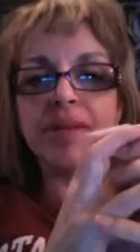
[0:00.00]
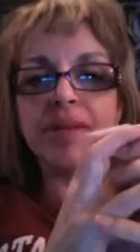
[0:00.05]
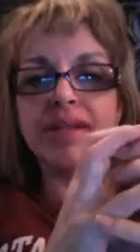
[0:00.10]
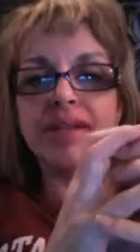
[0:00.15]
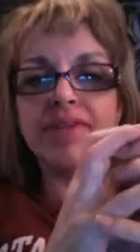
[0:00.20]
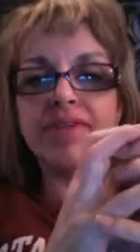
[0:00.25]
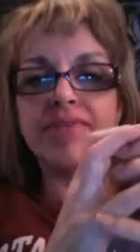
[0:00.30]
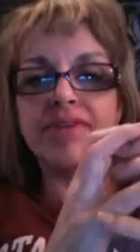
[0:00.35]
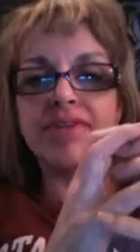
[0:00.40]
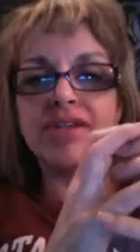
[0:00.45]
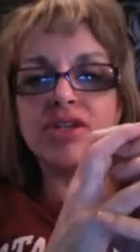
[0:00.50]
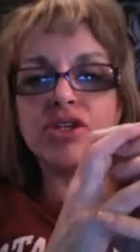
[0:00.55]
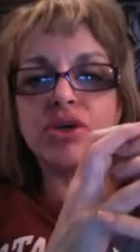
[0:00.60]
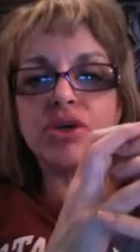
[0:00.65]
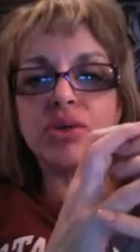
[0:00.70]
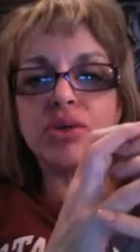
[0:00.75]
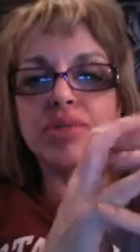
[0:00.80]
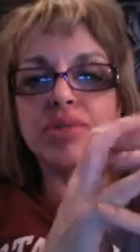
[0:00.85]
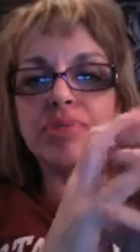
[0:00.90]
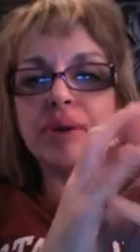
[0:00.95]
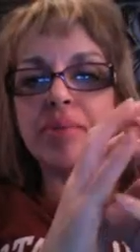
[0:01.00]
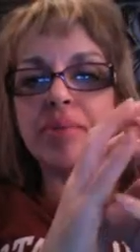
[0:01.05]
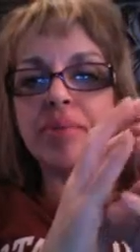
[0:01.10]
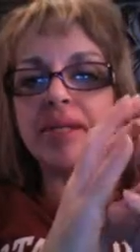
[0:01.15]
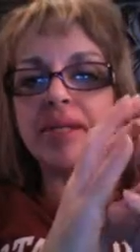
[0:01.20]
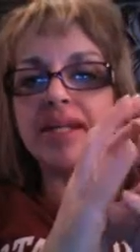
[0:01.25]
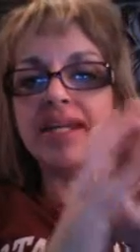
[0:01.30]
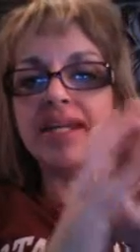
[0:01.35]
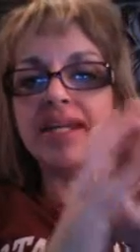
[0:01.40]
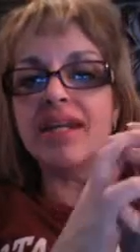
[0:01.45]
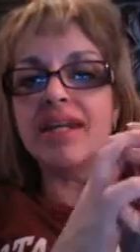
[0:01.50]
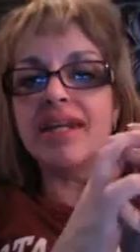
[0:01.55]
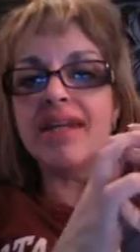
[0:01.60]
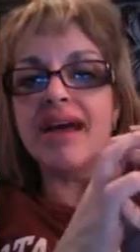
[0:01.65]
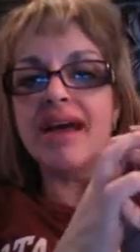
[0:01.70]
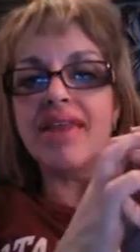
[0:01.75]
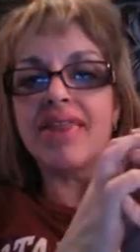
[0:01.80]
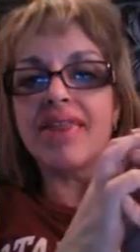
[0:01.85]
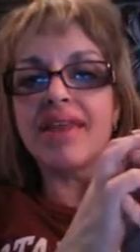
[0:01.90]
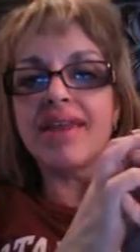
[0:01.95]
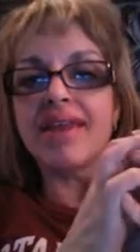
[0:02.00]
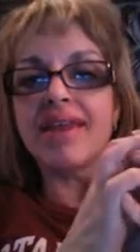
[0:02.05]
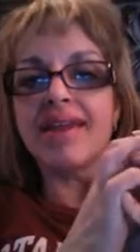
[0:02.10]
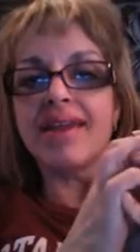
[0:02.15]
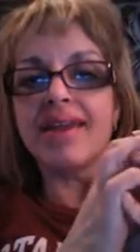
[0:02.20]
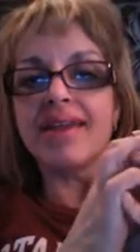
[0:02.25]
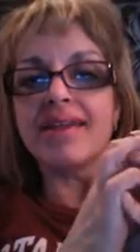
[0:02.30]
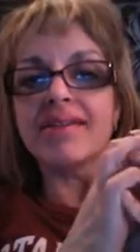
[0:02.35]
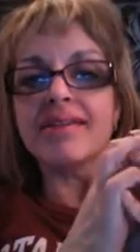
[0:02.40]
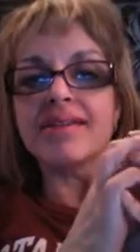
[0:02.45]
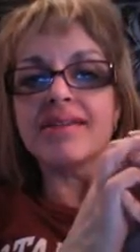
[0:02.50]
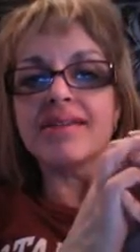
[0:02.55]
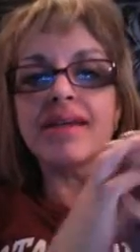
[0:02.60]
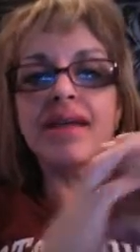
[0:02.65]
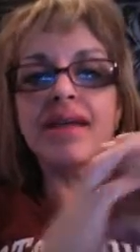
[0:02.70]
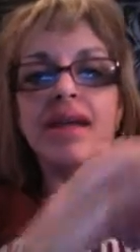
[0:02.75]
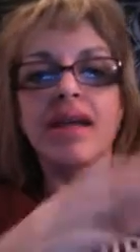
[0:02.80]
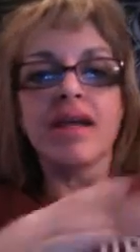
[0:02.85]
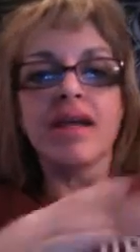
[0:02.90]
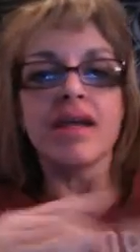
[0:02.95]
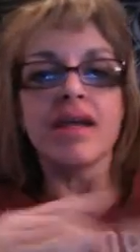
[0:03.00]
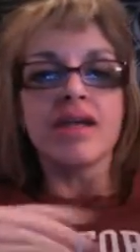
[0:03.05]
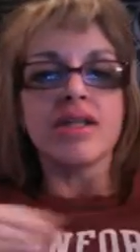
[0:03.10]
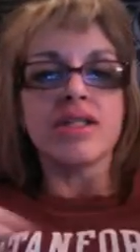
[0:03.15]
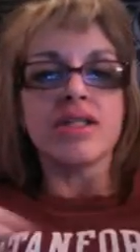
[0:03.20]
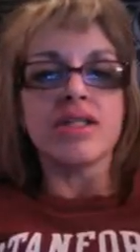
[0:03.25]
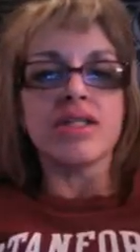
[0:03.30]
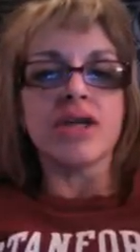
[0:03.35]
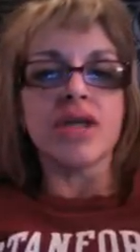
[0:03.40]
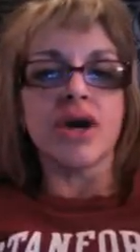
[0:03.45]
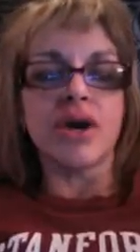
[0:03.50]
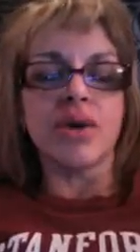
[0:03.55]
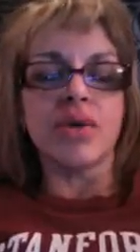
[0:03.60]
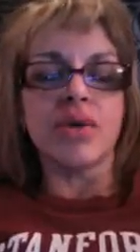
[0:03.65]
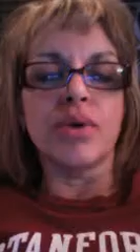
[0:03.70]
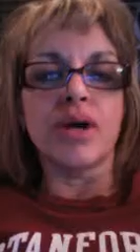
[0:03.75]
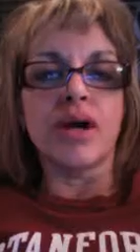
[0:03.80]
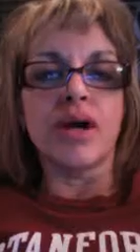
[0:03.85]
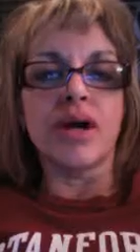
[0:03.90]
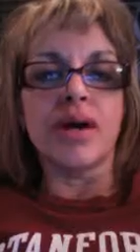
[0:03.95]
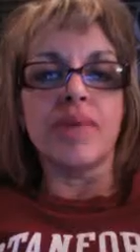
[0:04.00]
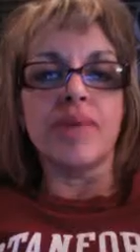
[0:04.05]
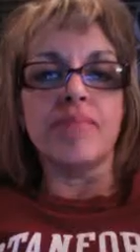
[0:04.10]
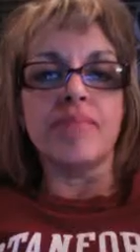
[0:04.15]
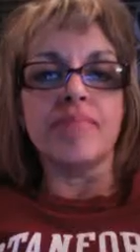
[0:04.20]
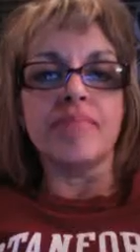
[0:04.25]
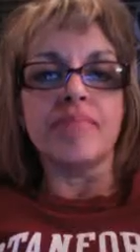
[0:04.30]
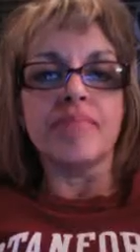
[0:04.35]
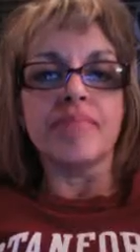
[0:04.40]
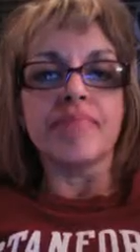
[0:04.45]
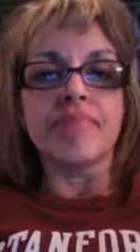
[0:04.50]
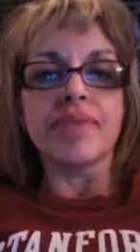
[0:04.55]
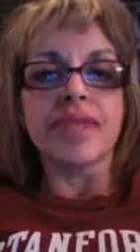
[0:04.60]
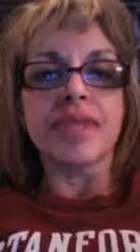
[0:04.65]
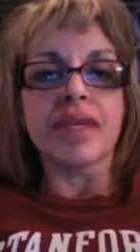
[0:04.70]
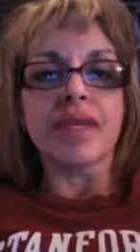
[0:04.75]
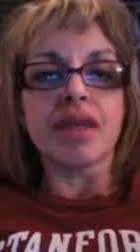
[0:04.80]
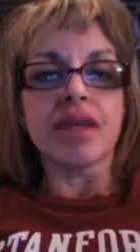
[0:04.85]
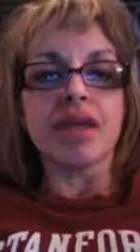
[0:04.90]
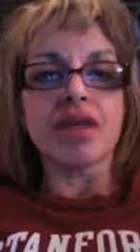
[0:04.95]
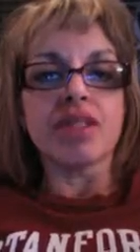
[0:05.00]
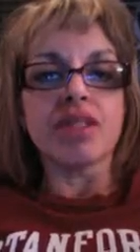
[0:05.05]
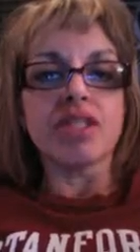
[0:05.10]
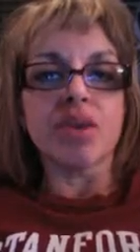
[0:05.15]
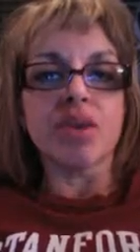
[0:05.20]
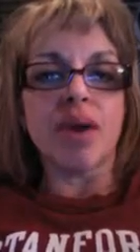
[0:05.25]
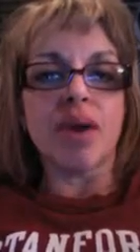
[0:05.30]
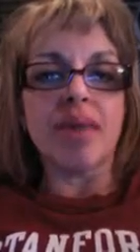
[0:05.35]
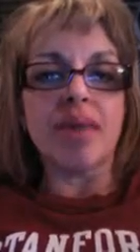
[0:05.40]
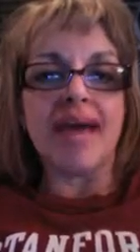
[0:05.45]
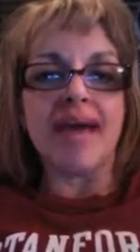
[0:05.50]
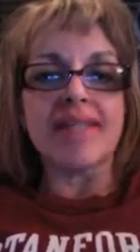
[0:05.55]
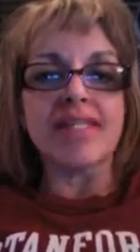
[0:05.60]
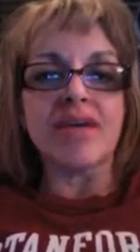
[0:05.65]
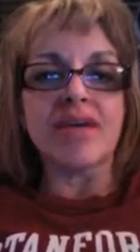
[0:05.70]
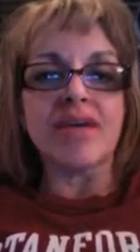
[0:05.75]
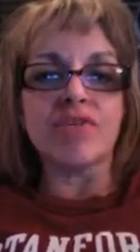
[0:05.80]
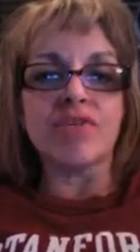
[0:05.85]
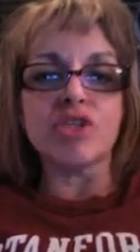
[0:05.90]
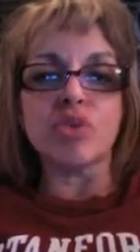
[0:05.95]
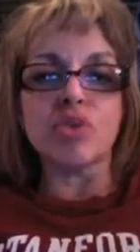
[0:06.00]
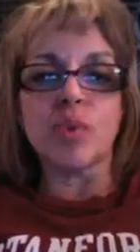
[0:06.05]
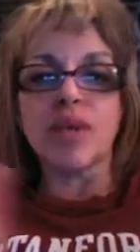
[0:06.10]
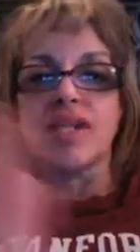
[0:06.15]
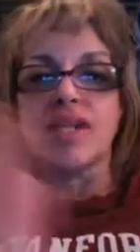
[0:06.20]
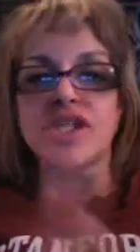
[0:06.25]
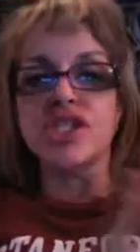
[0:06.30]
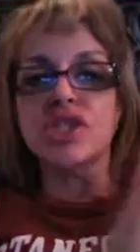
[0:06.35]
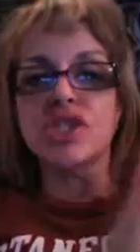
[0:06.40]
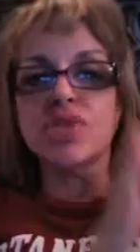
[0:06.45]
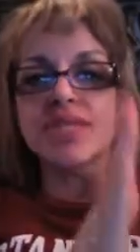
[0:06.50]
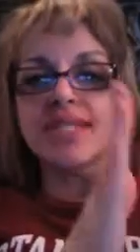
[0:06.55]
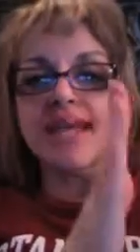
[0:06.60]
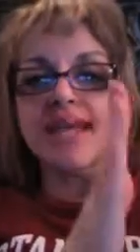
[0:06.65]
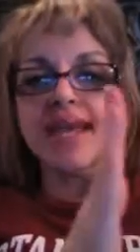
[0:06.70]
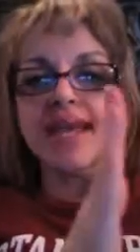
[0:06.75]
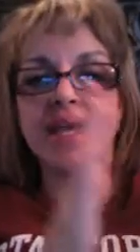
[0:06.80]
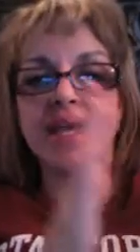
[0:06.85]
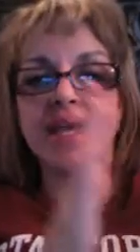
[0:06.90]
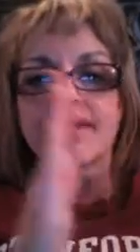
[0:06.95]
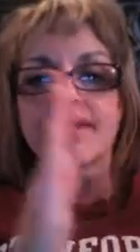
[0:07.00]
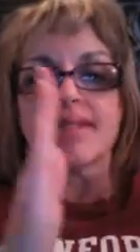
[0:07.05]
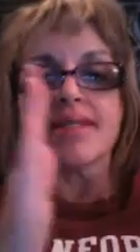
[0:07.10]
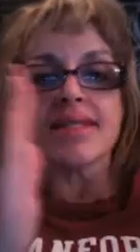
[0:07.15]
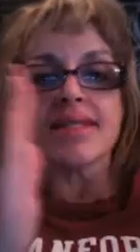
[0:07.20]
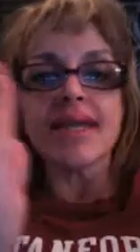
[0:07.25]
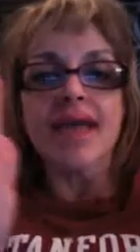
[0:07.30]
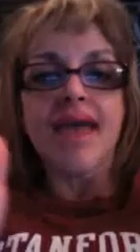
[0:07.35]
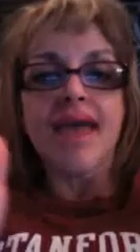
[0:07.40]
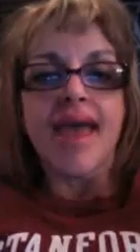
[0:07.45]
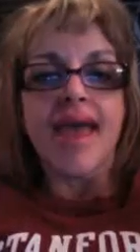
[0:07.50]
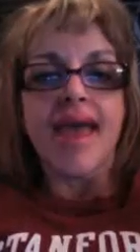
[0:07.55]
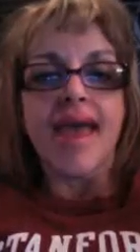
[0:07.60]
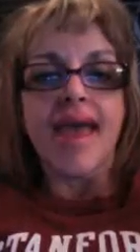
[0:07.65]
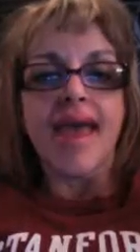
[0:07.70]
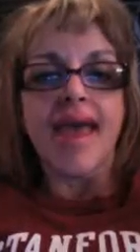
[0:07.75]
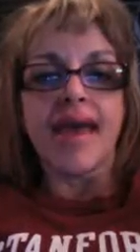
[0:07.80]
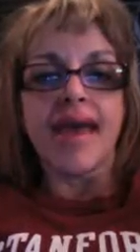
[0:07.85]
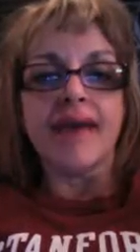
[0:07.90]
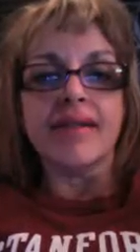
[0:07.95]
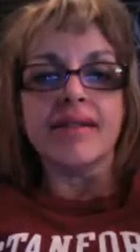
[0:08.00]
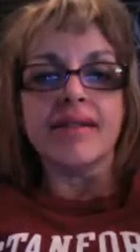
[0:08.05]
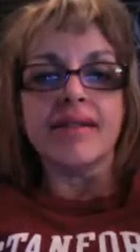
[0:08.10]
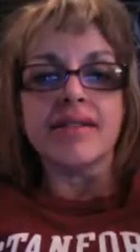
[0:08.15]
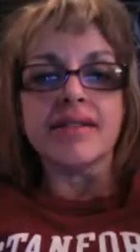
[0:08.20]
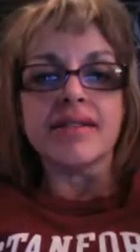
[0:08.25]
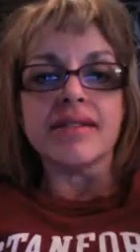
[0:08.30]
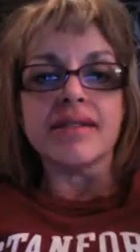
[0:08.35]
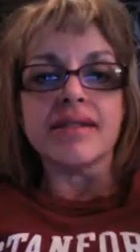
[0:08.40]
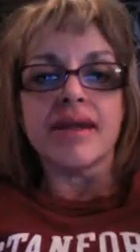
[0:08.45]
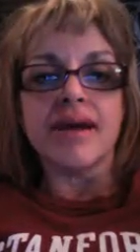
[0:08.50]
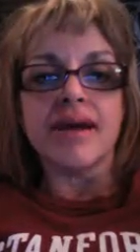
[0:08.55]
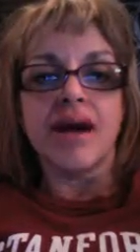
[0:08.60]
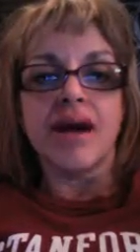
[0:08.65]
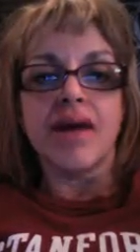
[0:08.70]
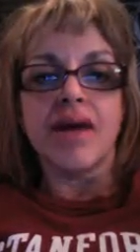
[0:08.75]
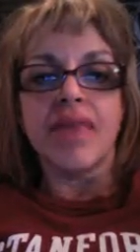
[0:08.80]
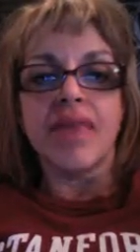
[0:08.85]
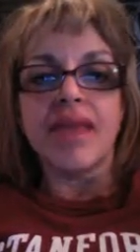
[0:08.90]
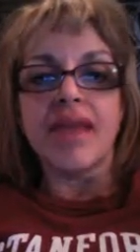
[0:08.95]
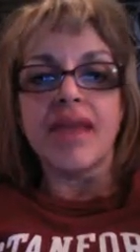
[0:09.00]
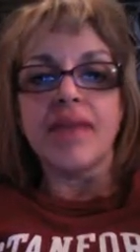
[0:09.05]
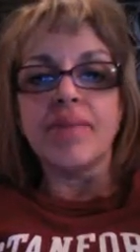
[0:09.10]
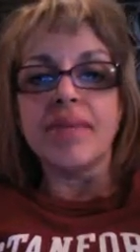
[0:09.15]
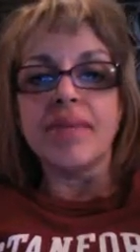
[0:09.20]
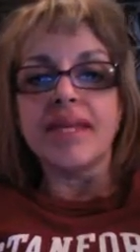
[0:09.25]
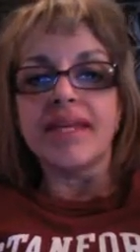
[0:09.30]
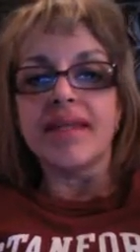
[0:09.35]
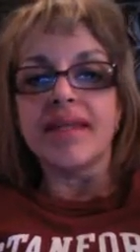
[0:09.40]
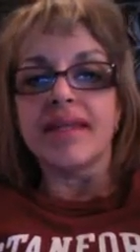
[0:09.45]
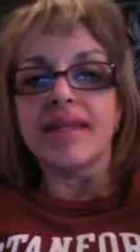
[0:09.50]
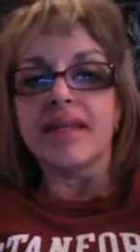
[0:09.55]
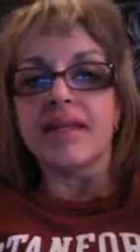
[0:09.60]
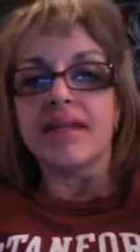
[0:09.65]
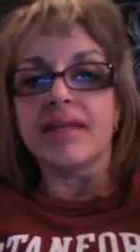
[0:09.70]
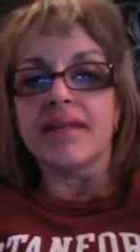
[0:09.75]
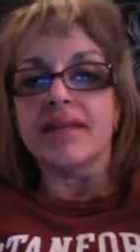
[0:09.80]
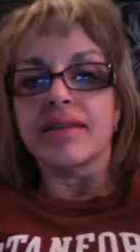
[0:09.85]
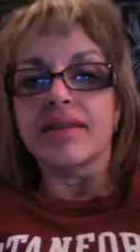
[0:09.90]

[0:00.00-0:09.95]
my left ventricle was pumping nothing in it. So um, so I passed out for twenty-two seconds, and uh, they immediately,